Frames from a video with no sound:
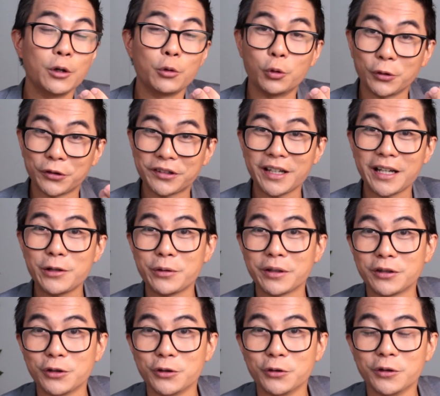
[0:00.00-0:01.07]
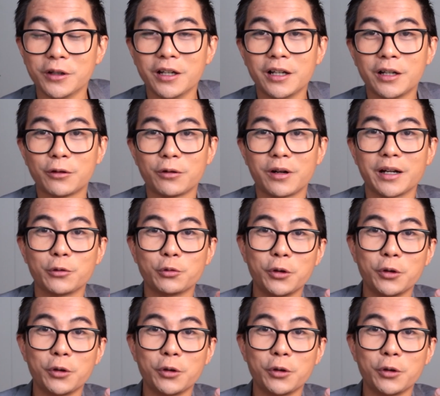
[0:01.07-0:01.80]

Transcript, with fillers: will stay with you, right?